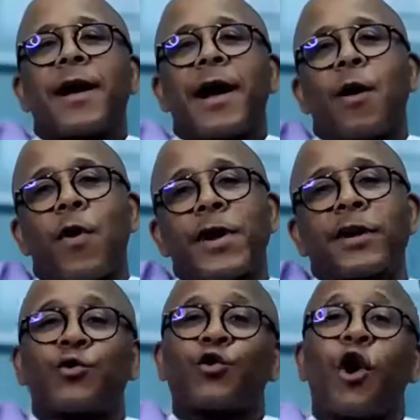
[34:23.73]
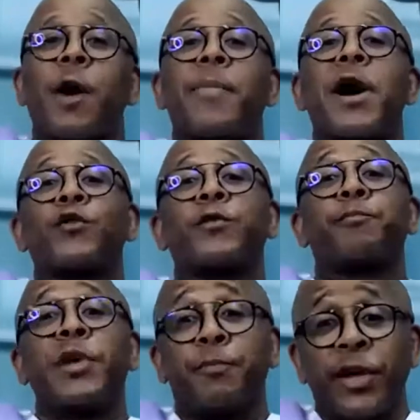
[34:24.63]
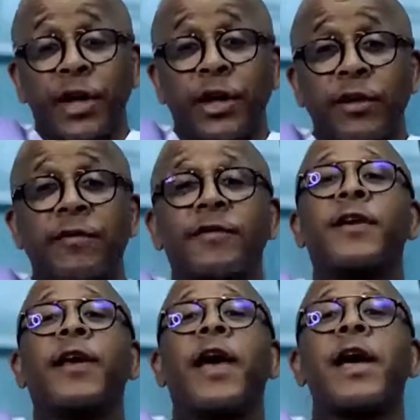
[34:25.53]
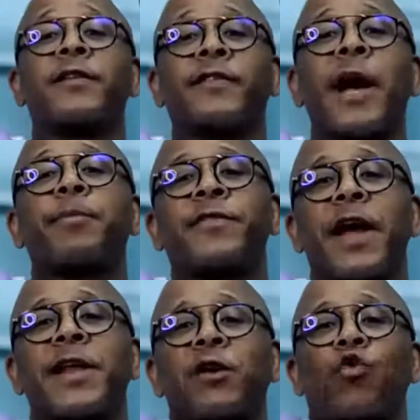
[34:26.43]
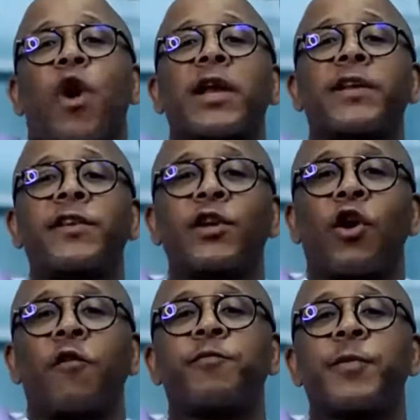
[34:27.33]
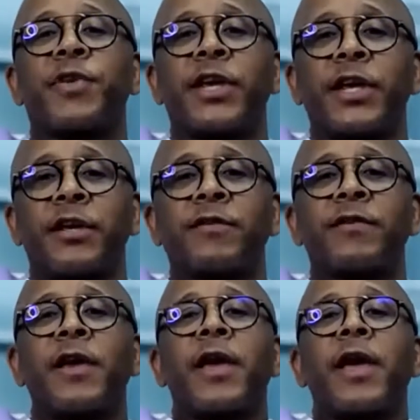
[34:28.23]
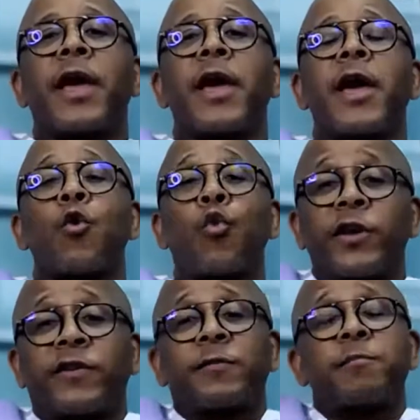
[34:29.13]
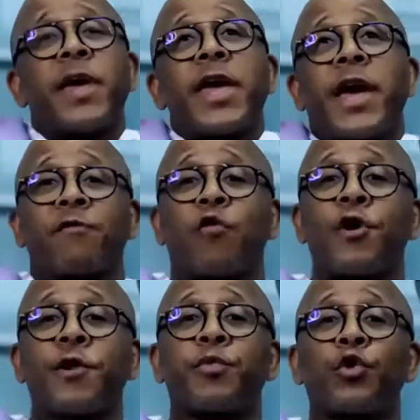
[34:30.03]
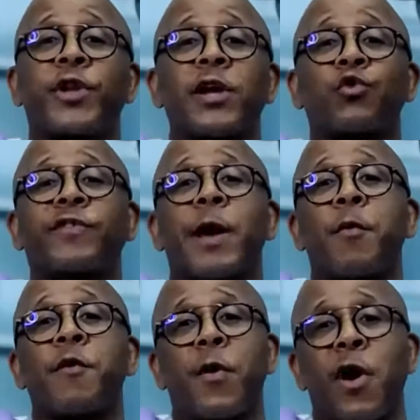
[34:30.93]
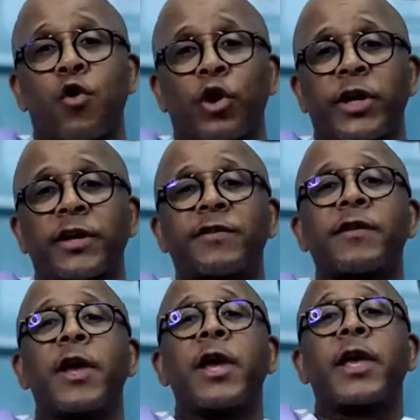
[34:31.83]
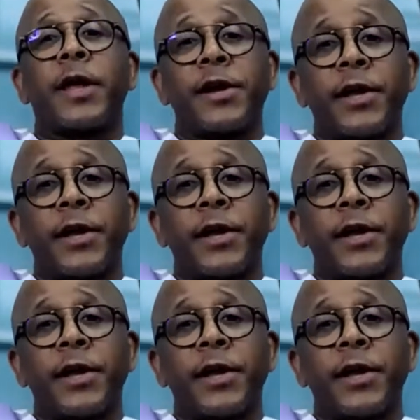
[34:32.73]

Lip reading: I want us to talk about PPEs and substandard quality of PPEs, which may have contributed to some of our colleagues getting